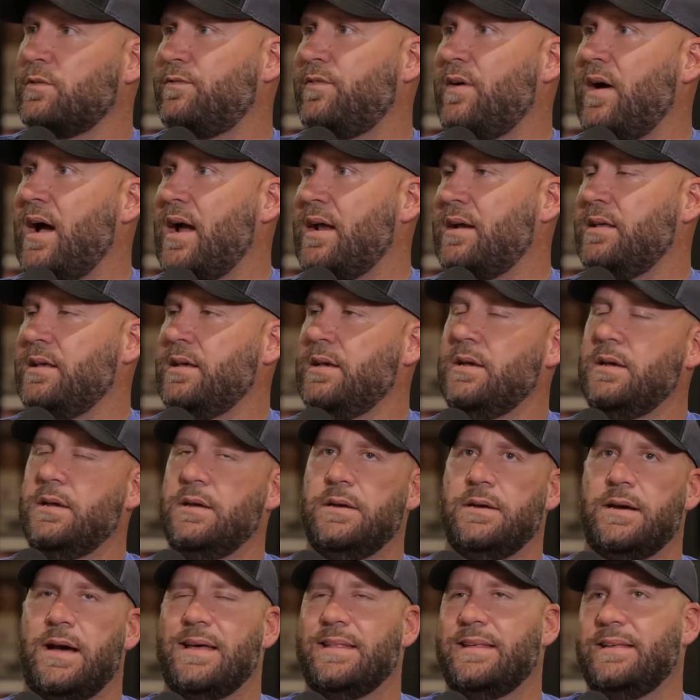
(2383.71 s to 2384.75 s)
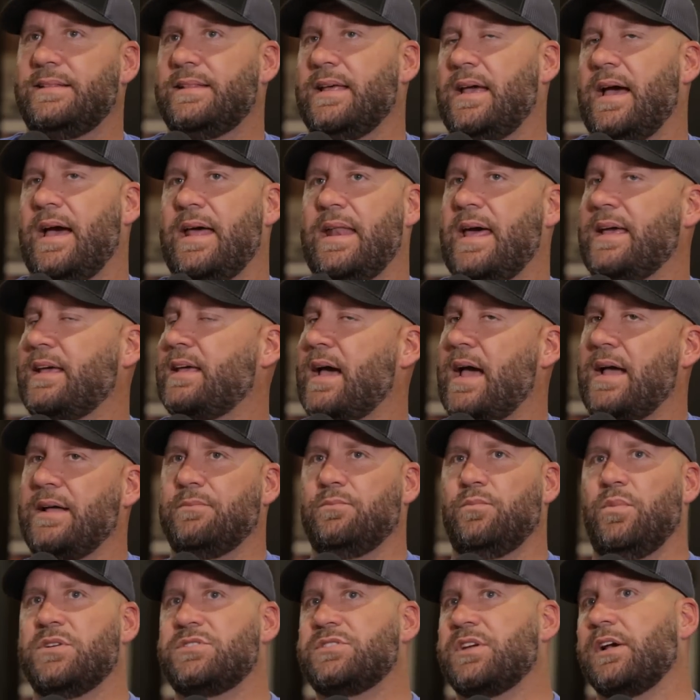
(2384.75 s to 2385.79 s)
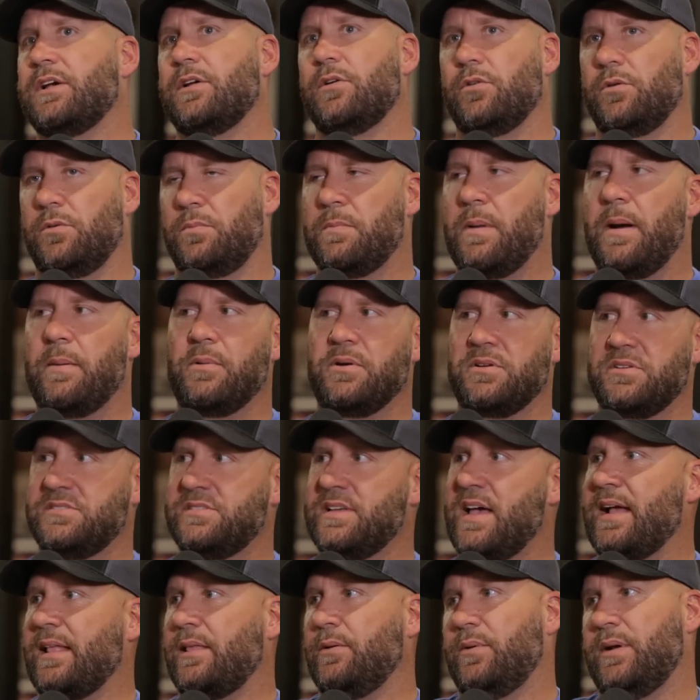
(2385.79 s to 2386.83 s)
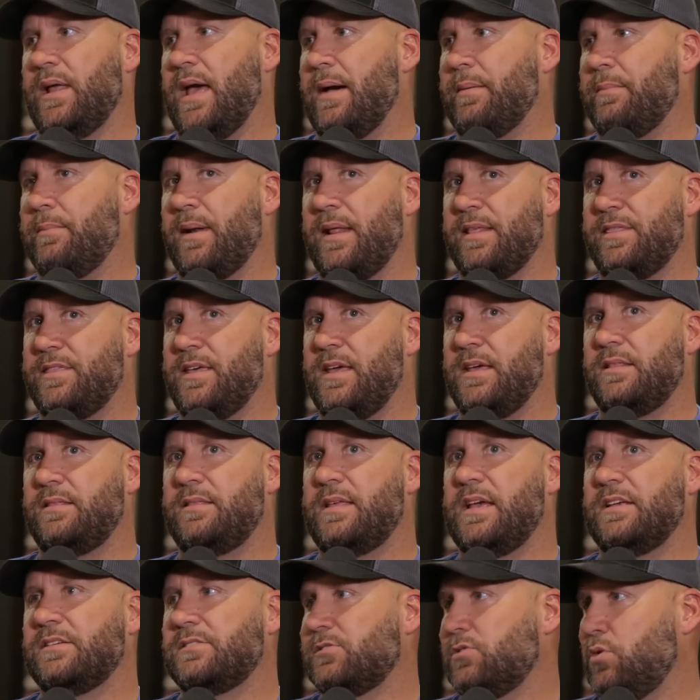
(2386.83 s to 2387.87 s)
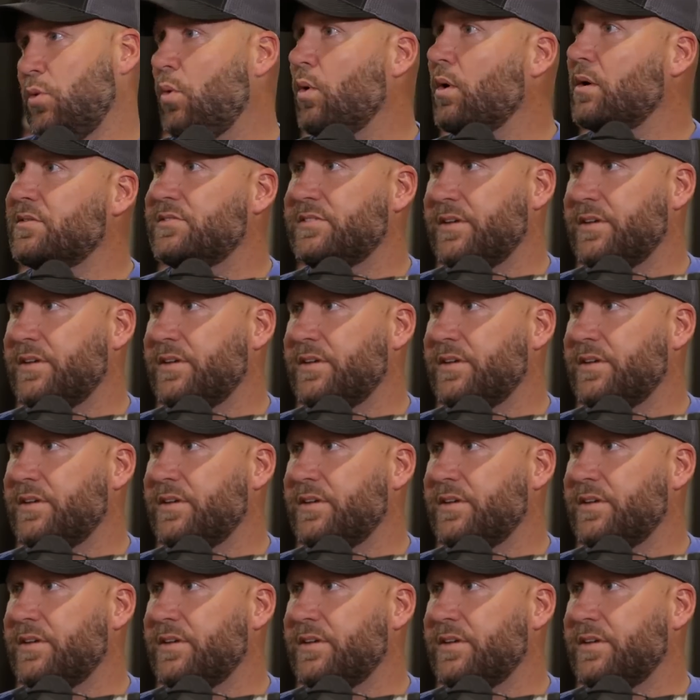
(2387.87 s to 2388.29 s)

We're fine. I think I wish I could remember exactly what happened, but I think they scored